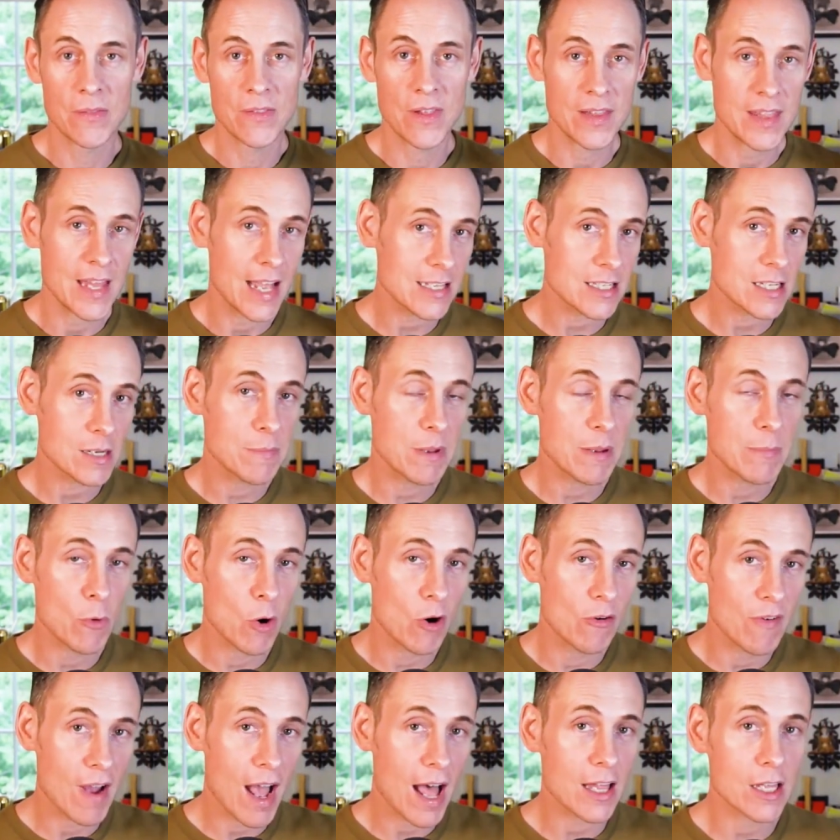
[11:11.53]
then that's going to be
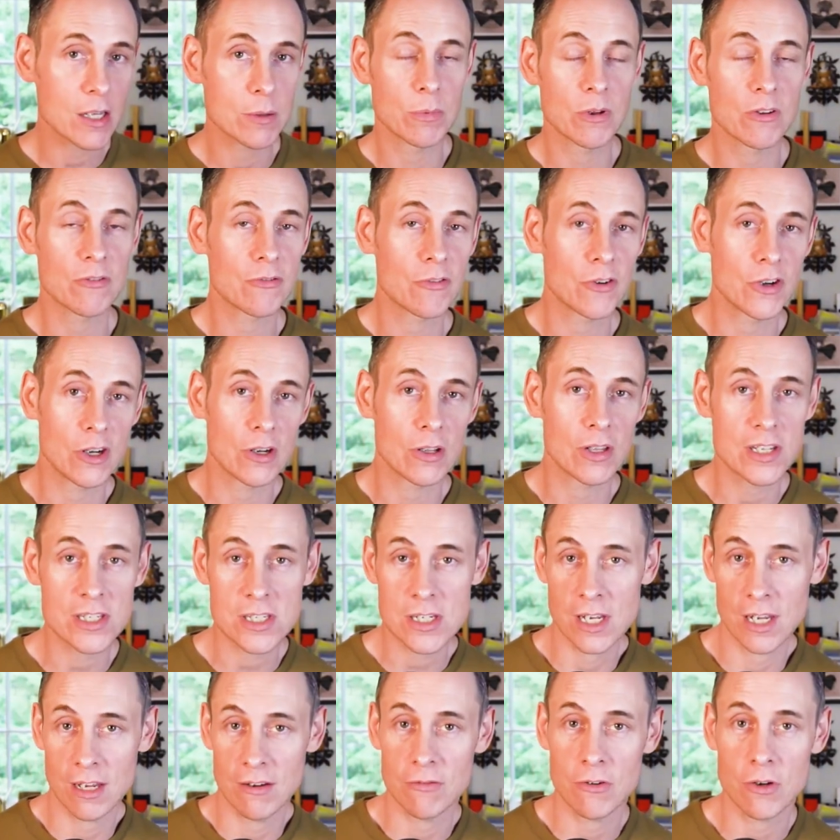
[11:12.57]
more valuable for your
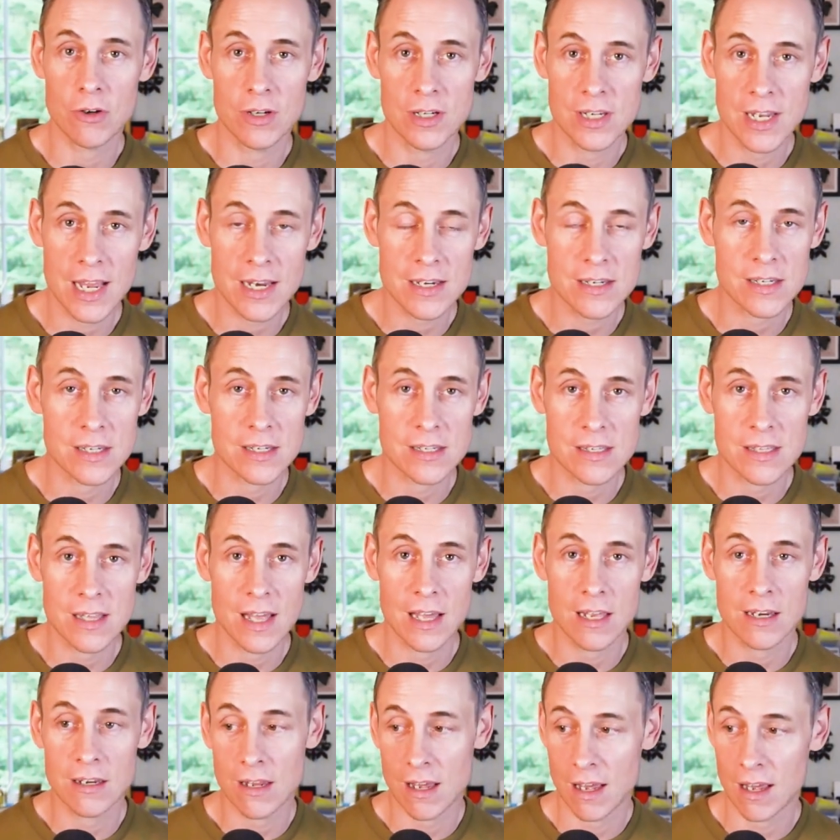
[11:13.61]
listing if you're a dentist
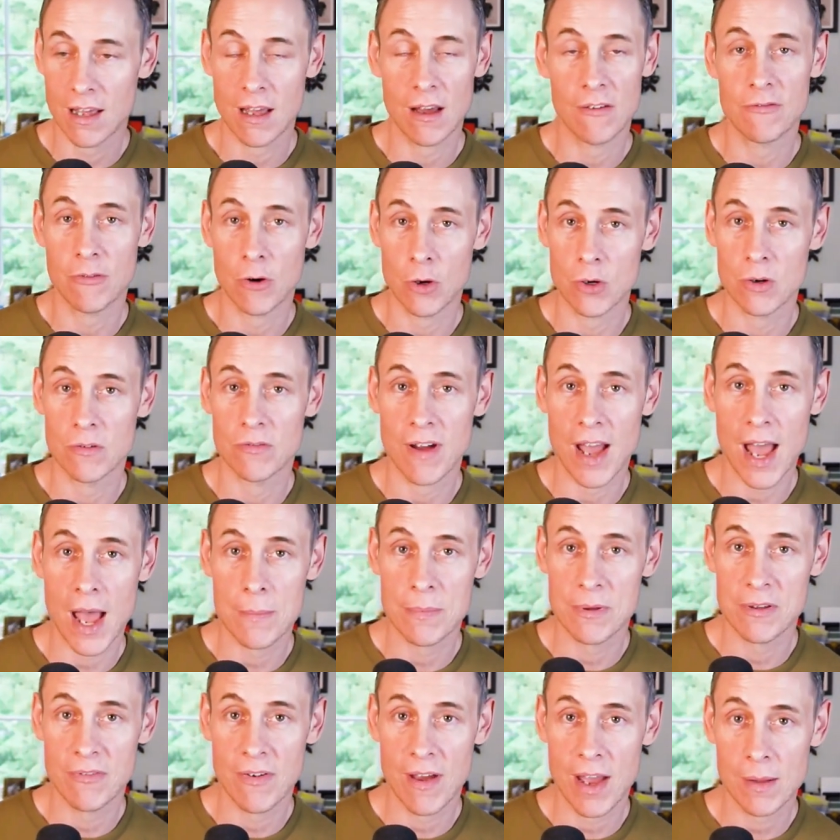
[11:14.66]
than a photo of a
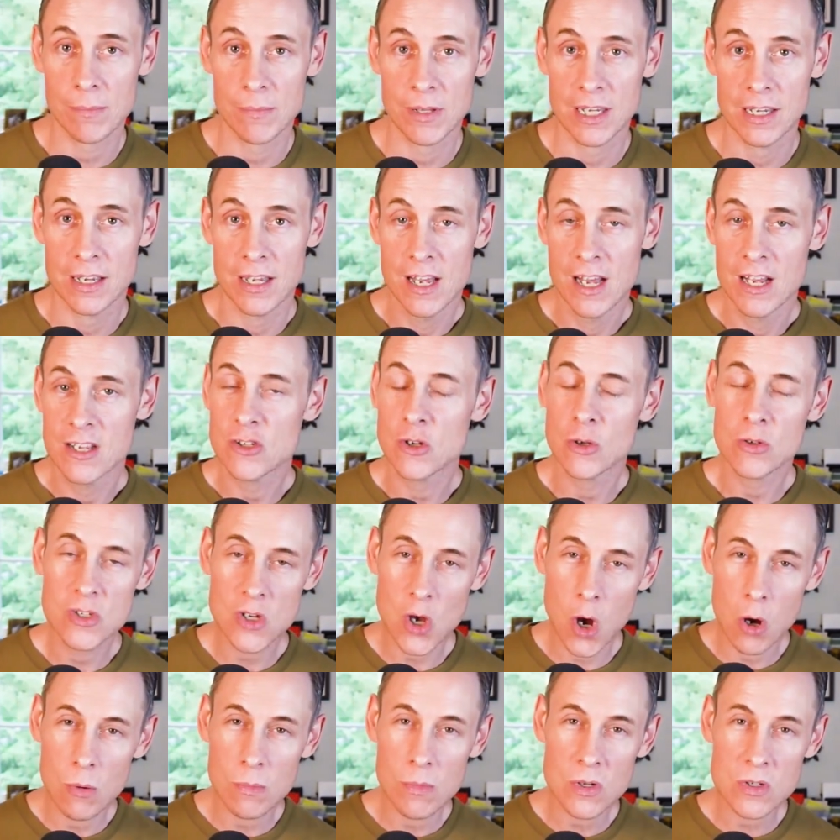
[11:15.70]
happy family. So
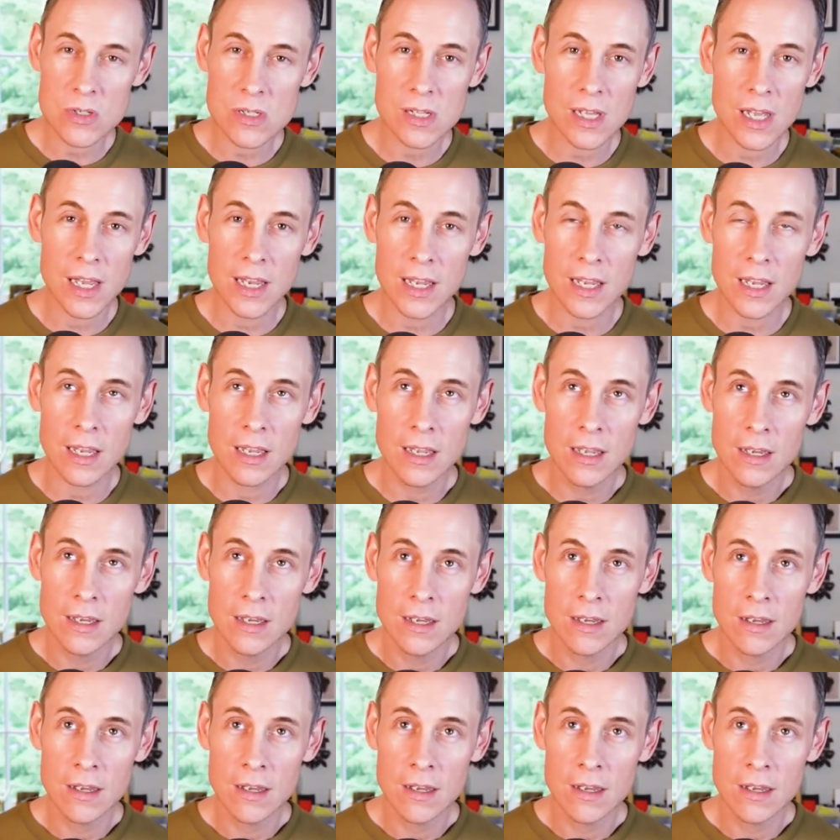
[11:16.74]
it's almost mm-hmm. like